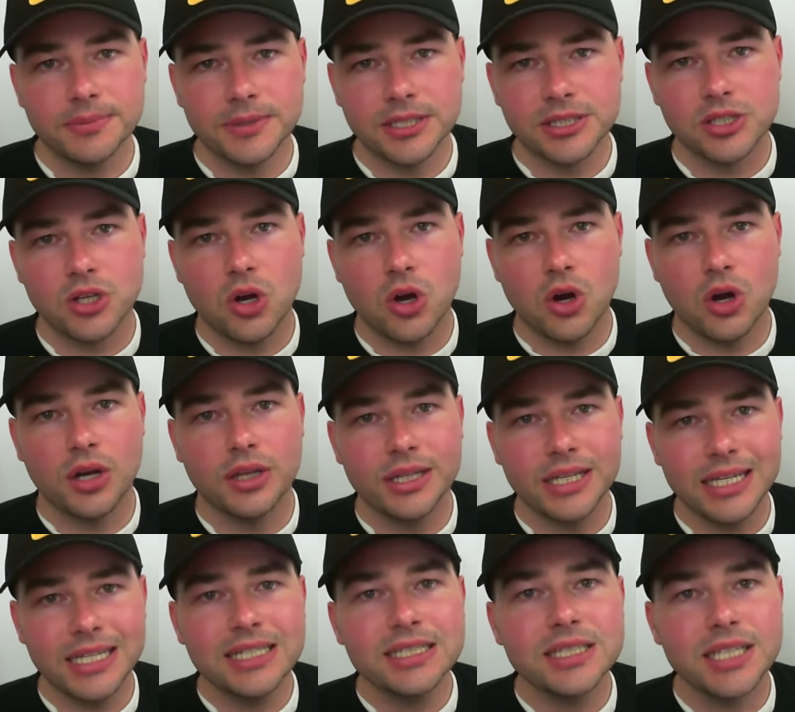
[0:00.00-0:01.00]
it's on
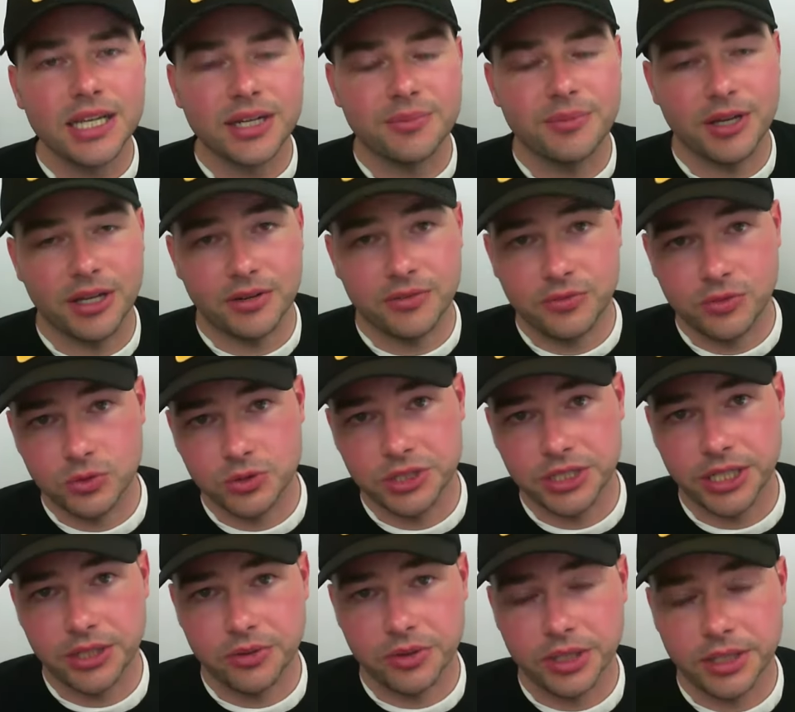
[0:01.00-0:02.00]
the intake manifold
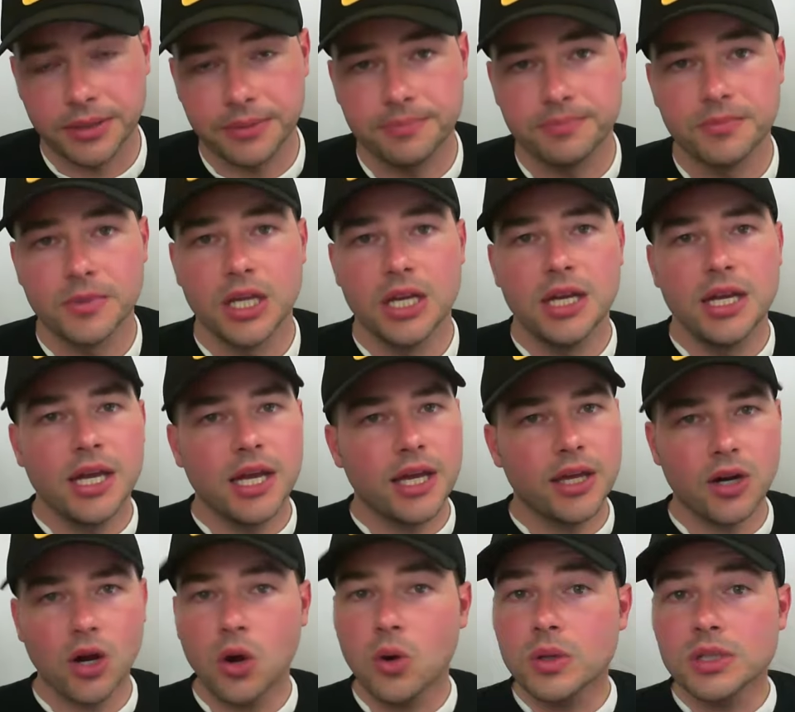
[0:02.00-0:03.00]
generally.
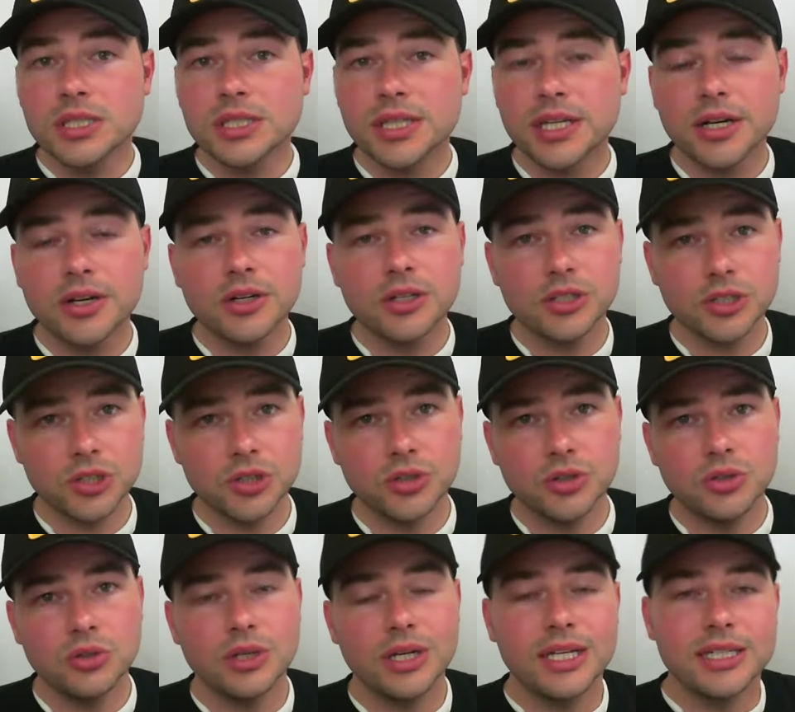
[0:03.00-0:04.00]
And all it's there to
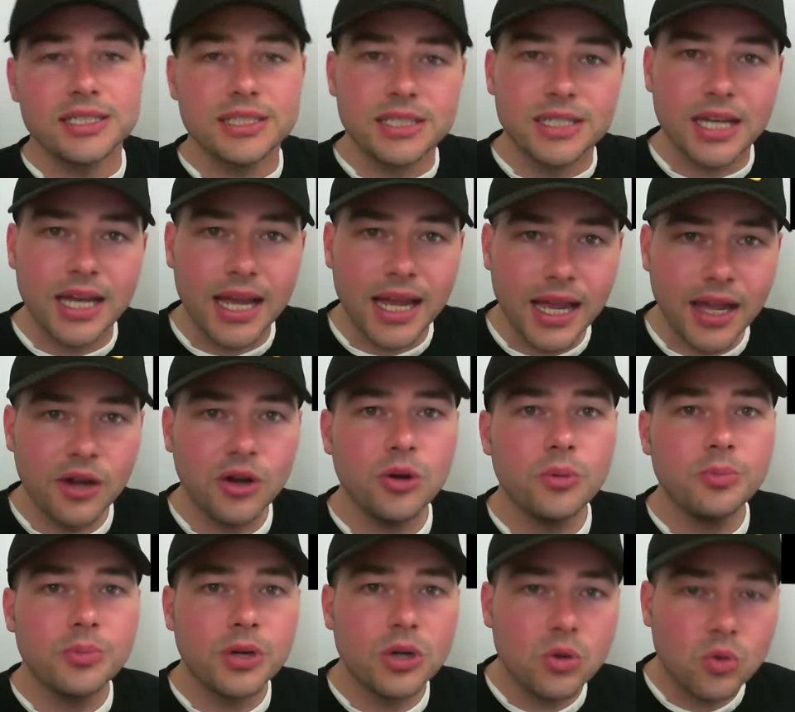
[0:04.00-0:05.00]
do is to
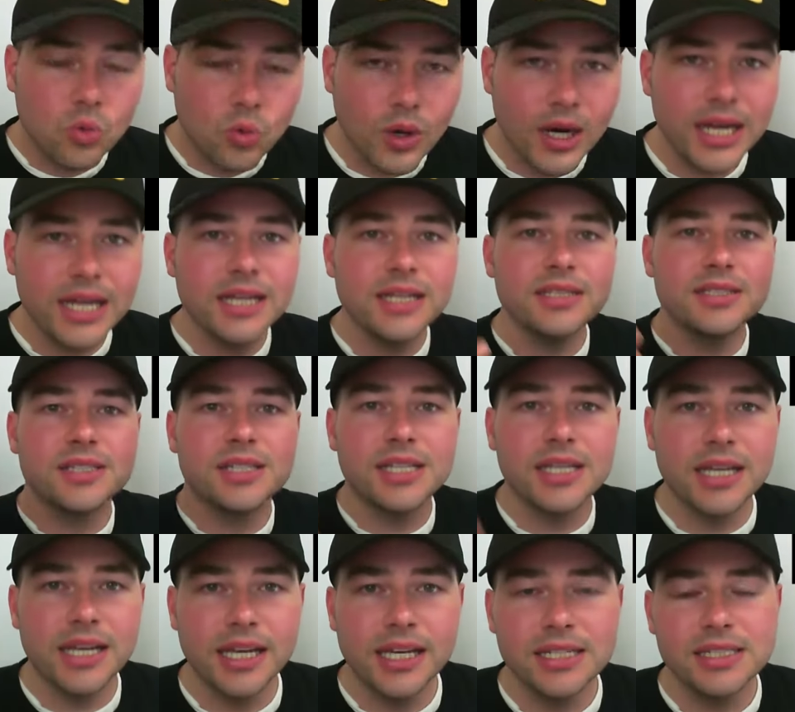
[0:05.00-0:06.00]
help raise
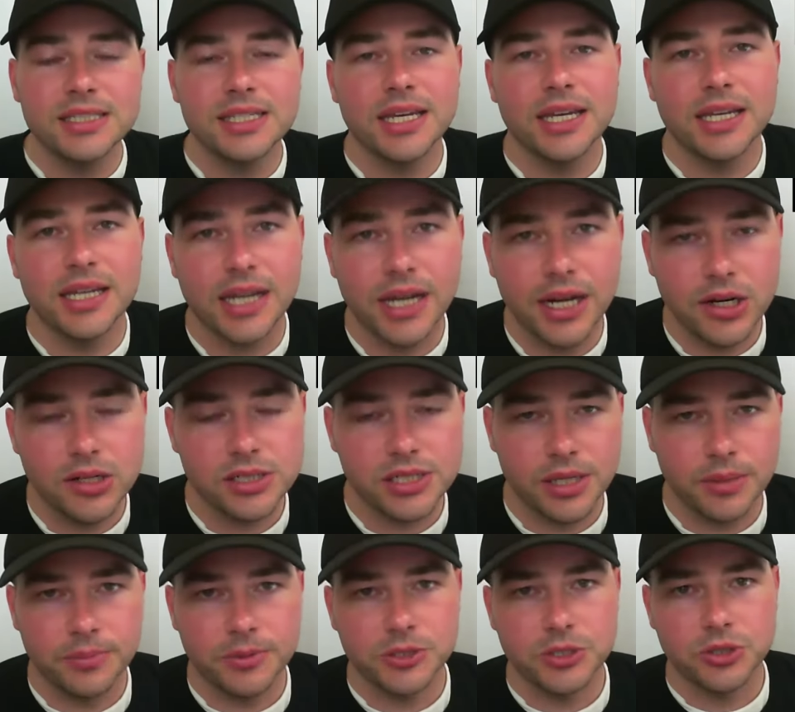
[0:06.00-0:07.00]
the intake air
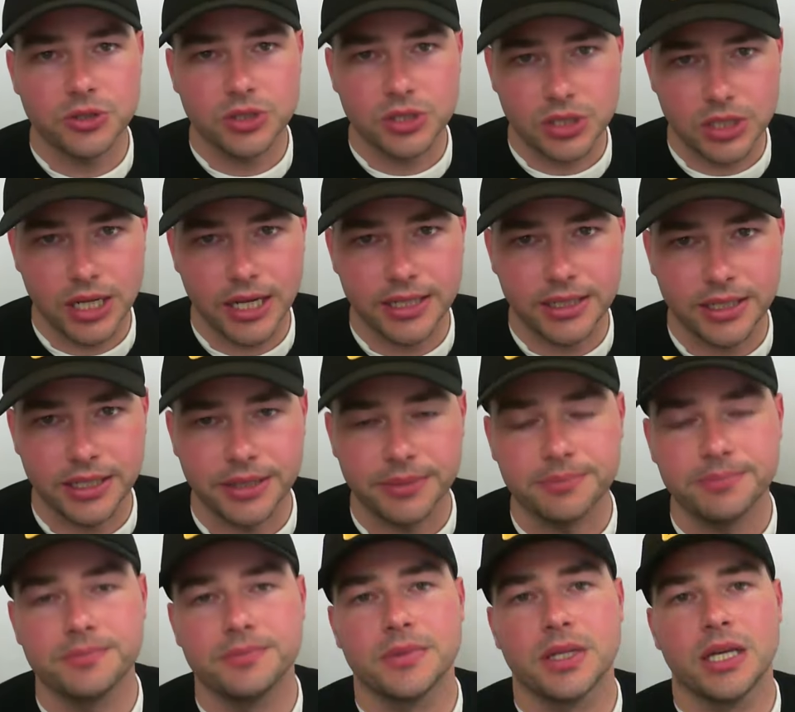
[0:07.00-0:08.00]
temperature slightly.
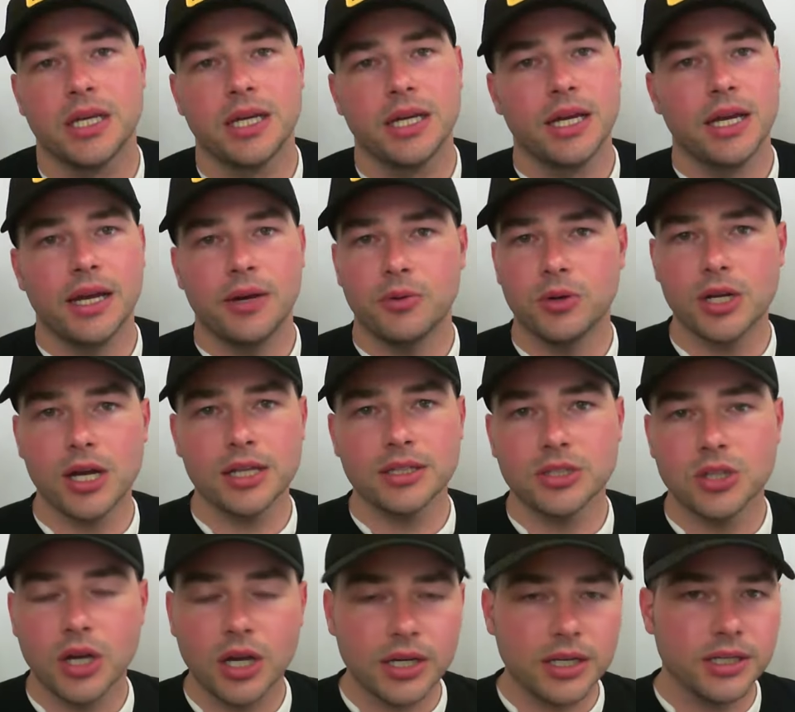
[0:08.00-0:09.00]
We're not
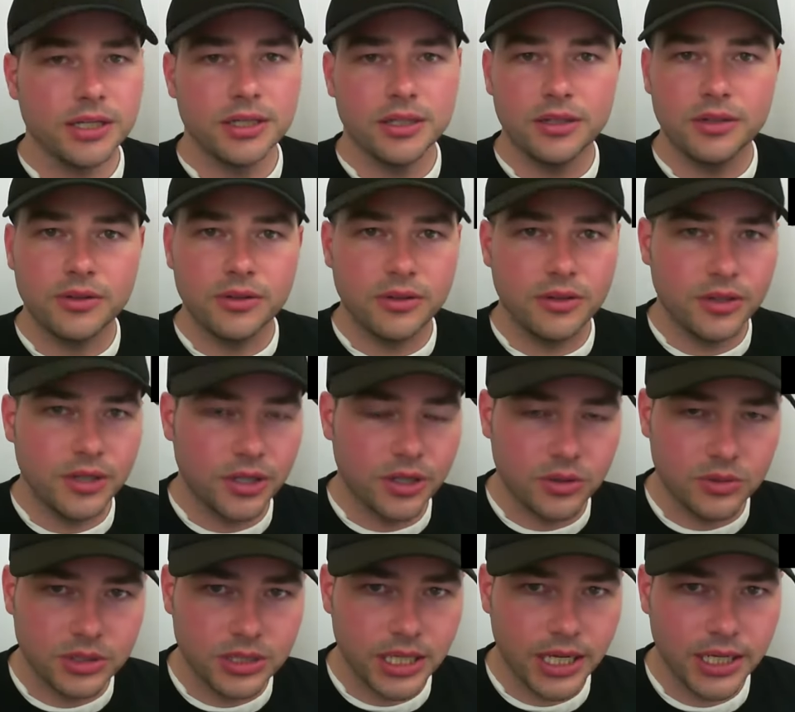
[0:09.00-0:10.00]
talking, you know,
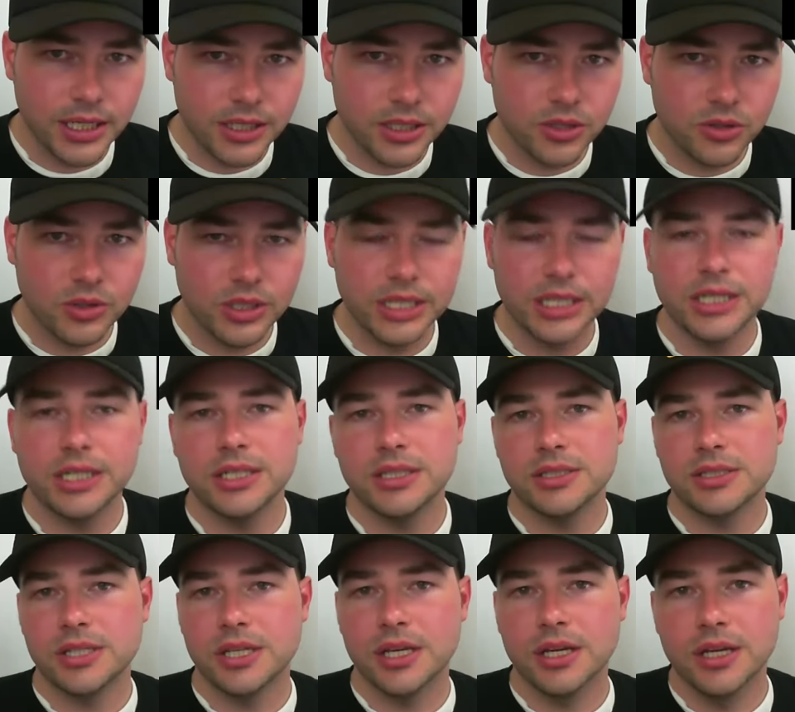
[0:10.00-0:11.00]
10
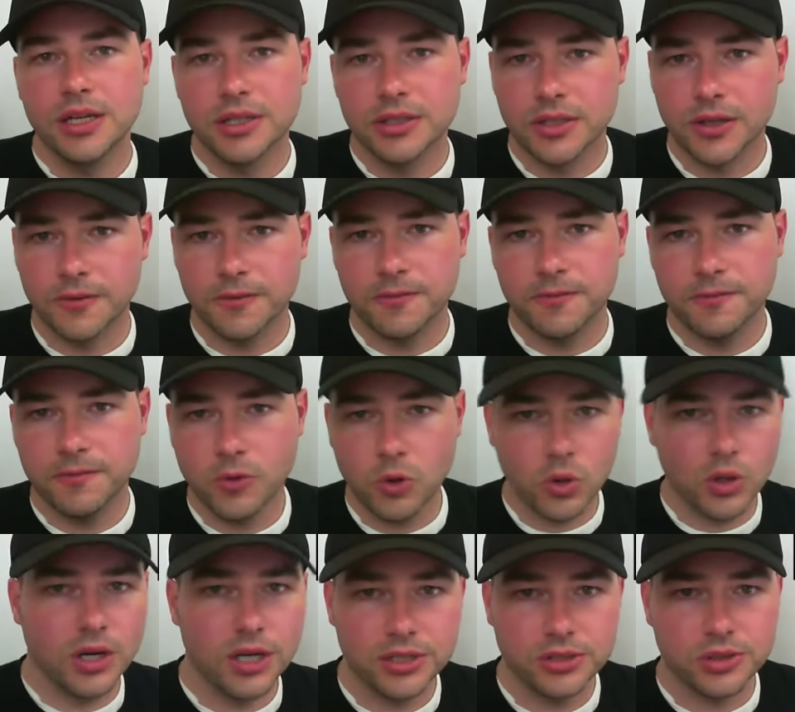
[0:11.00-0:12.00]
degrees to
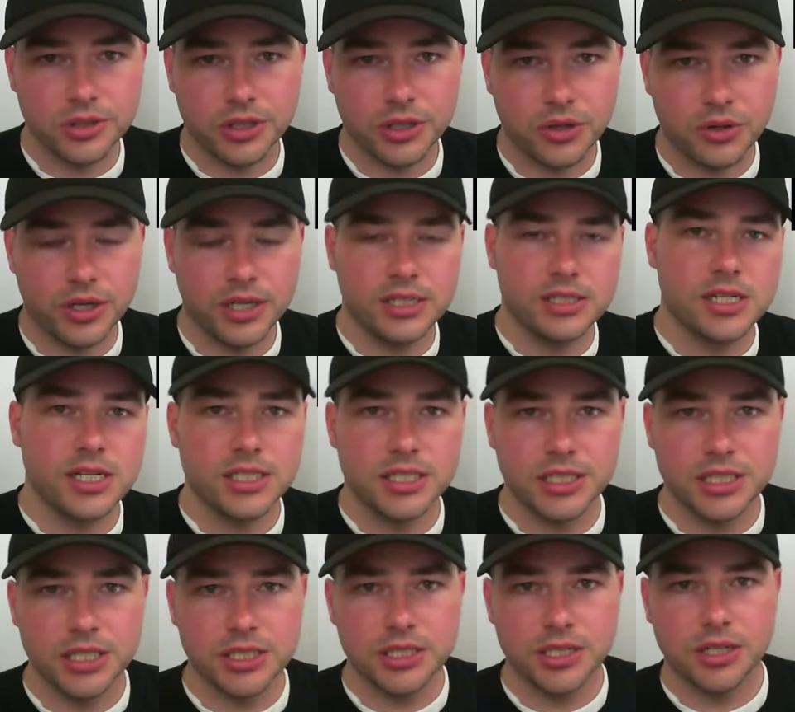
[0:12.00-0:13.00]
400 degrees. It's
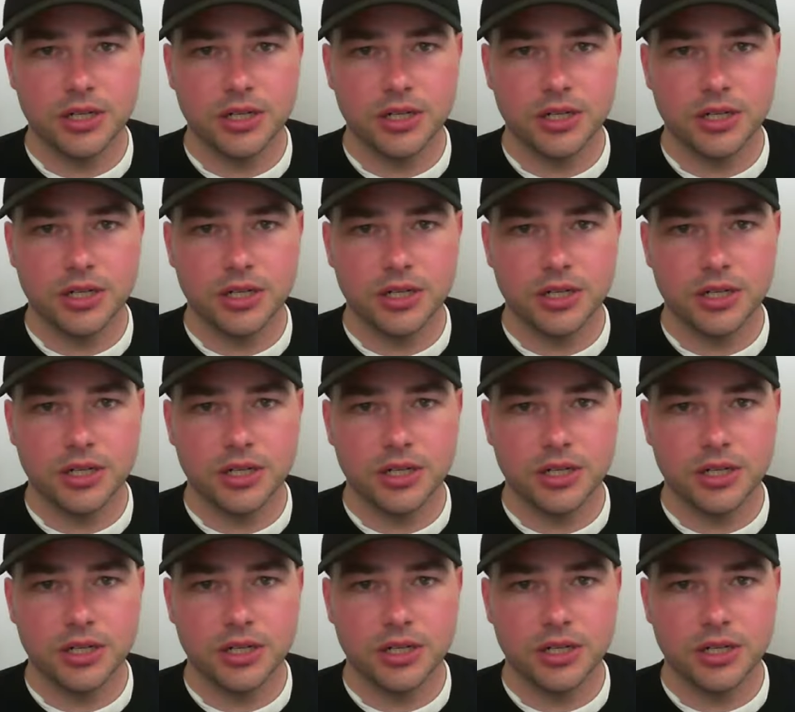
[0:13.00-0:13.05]
just going